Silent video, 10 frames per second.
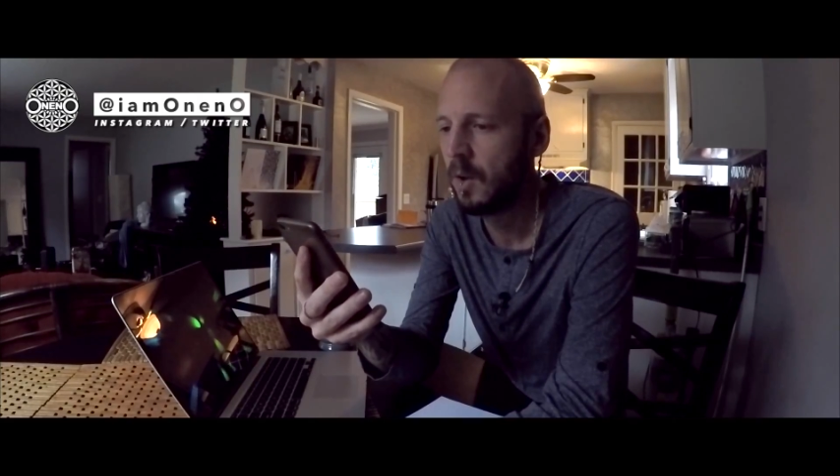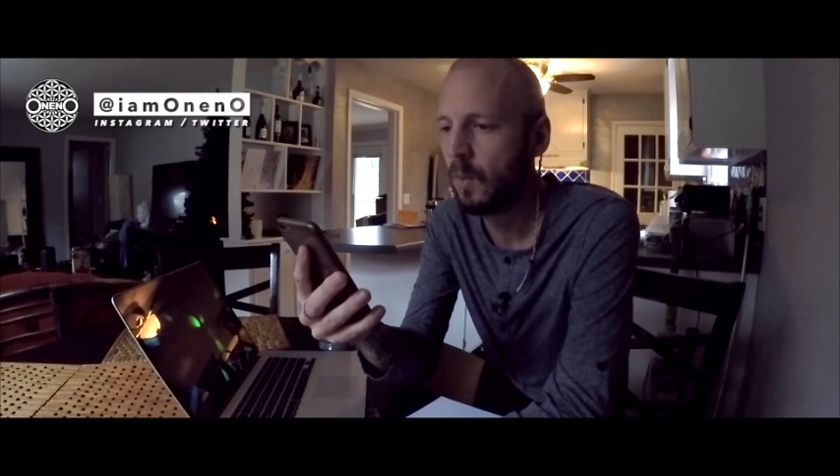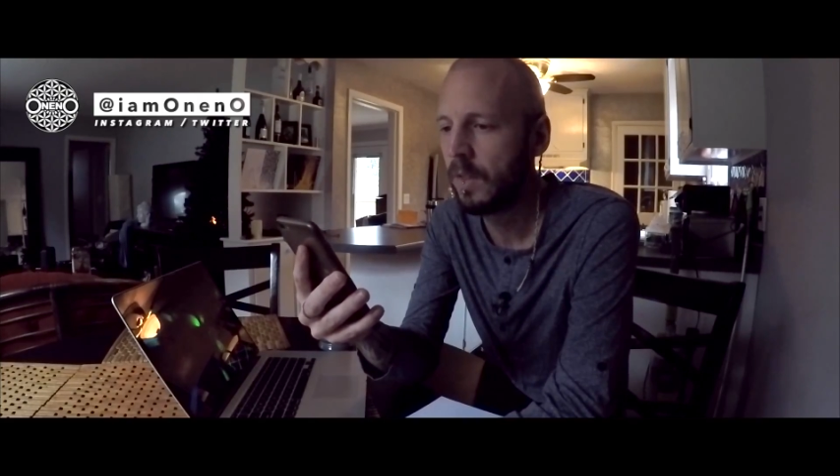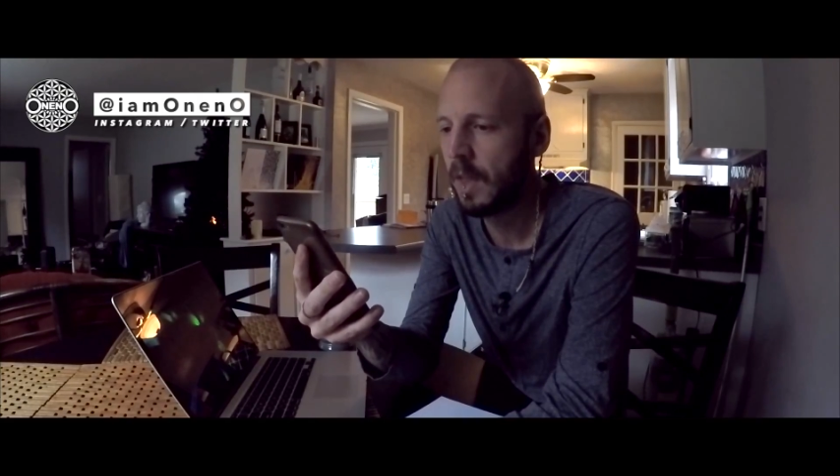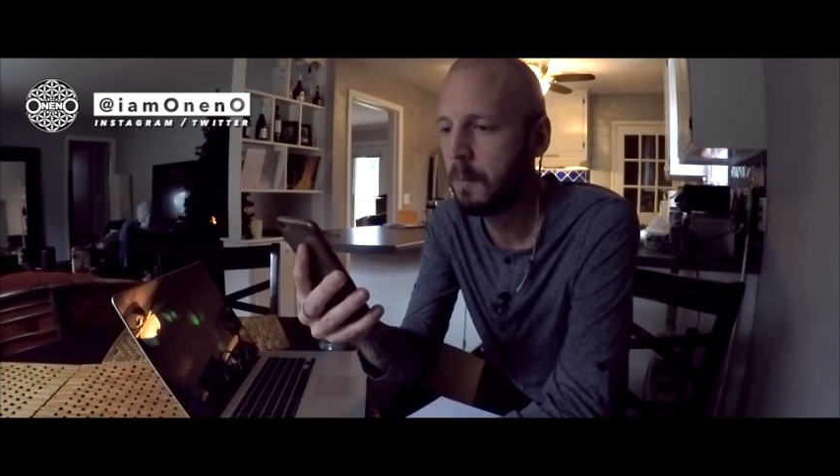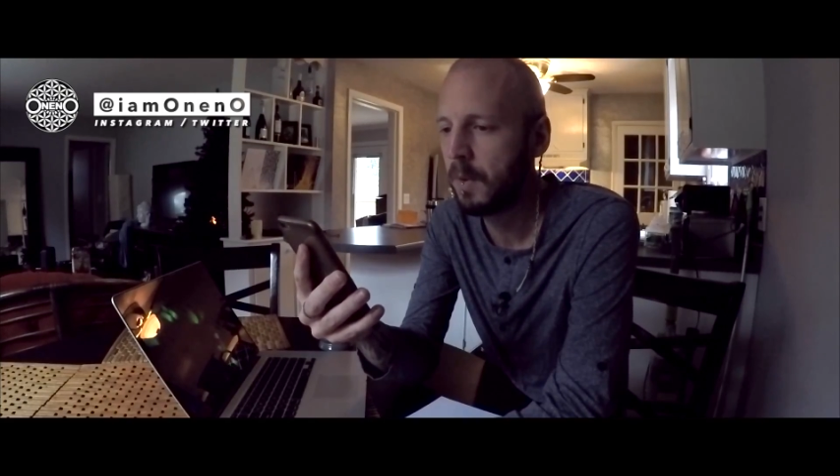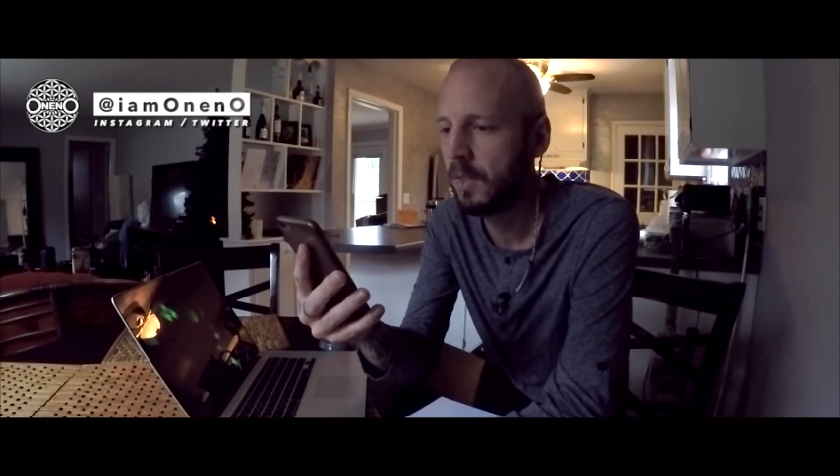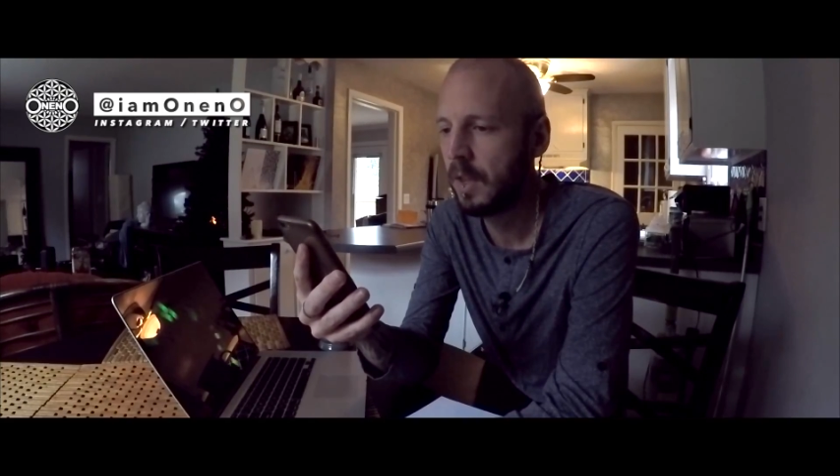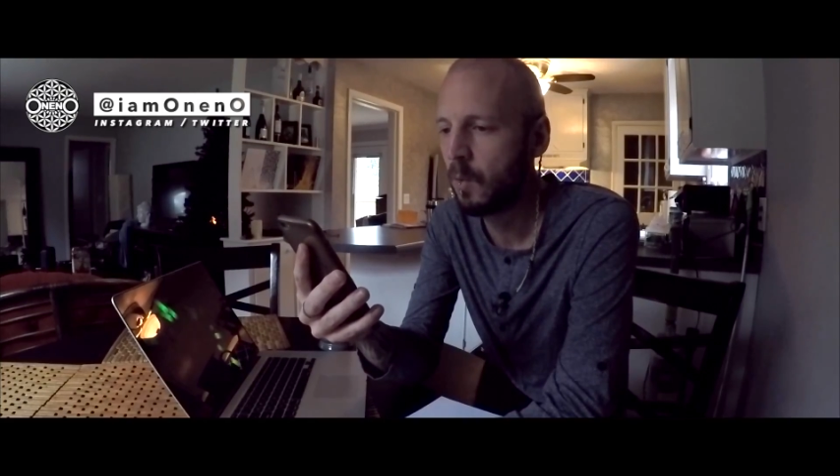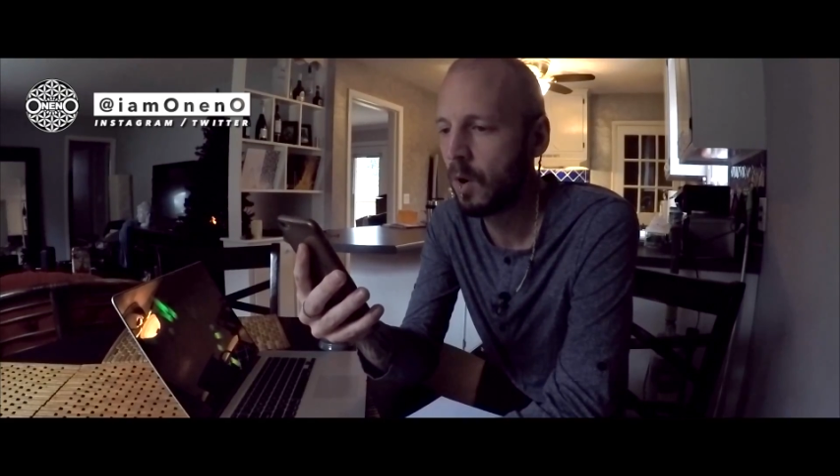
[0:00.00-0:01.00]
with
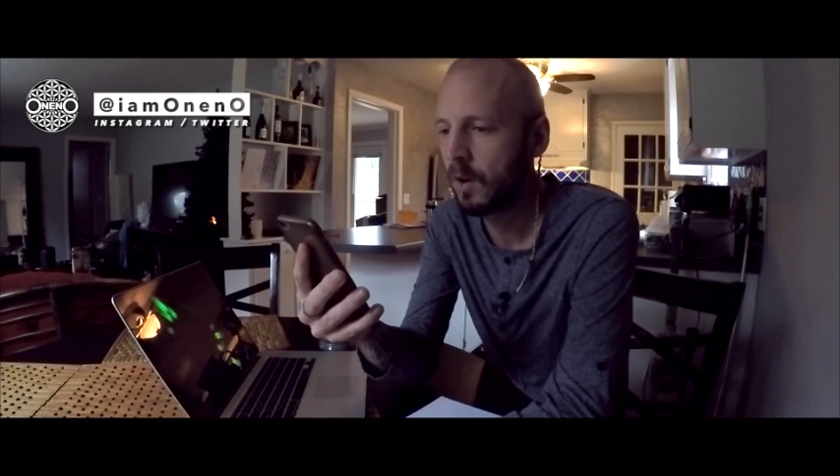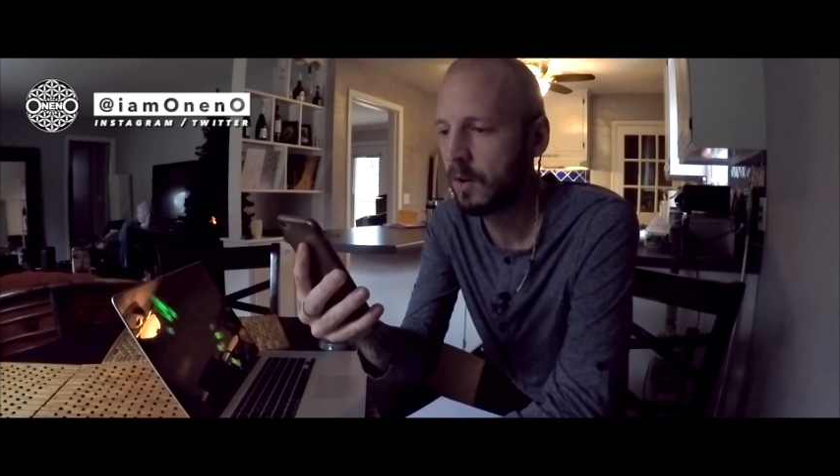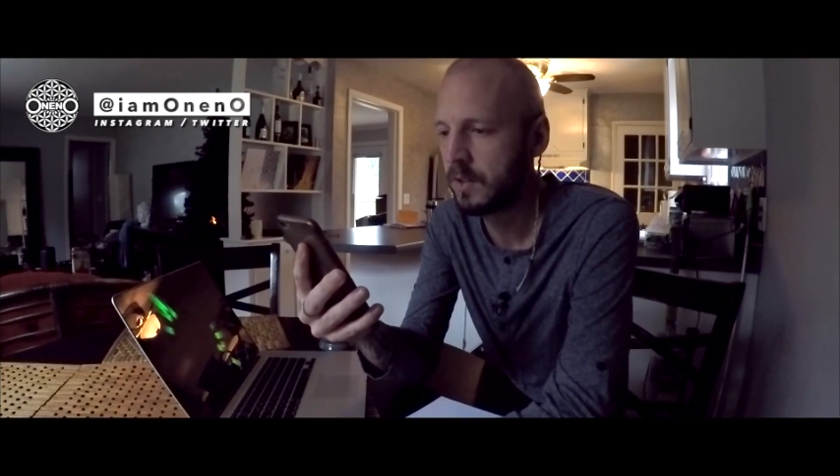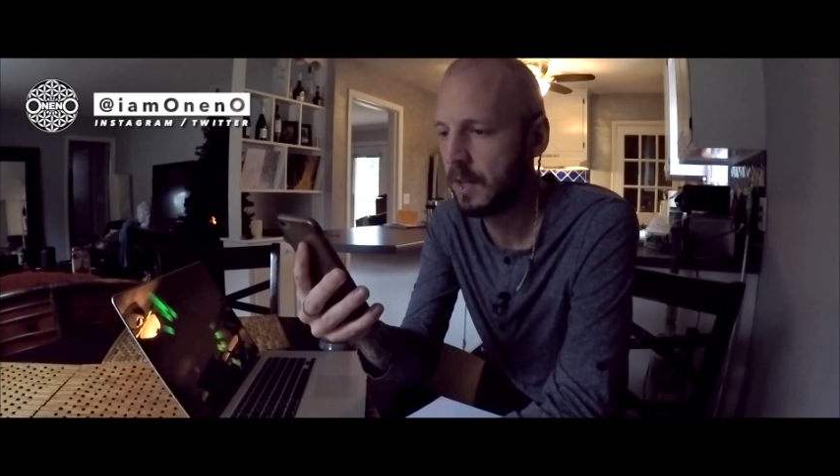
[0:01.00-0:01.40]
empathy workers